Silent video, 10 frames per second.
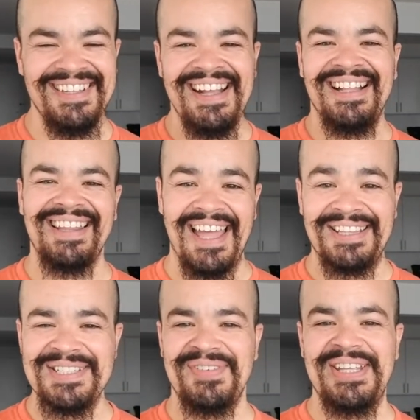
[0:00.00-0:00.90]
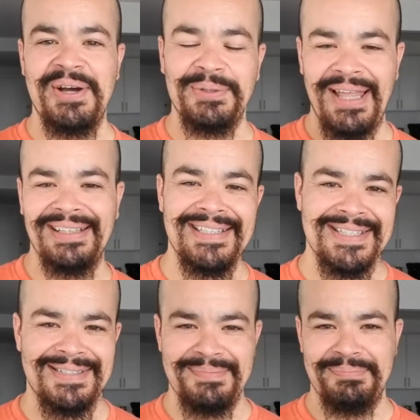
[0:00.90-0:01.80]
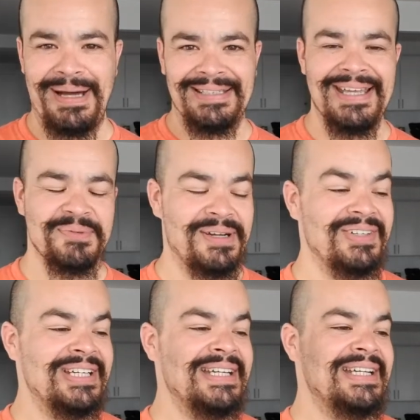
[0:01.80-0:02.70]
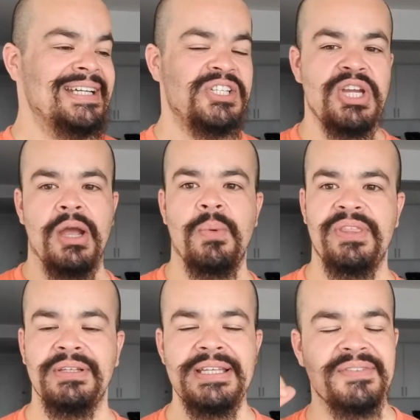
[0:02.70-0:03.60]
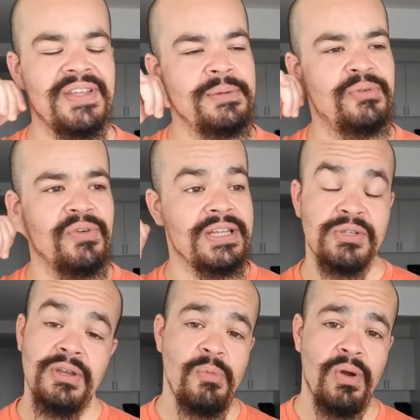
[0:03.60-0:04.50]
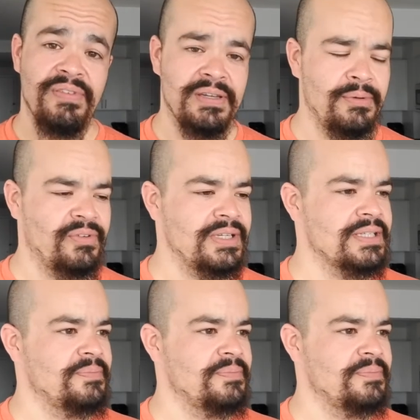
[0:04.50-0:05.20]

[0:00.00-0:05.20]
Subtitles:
Like this video, like this podcast, whatever. Share it with your less offendable friends or your more offendable friends.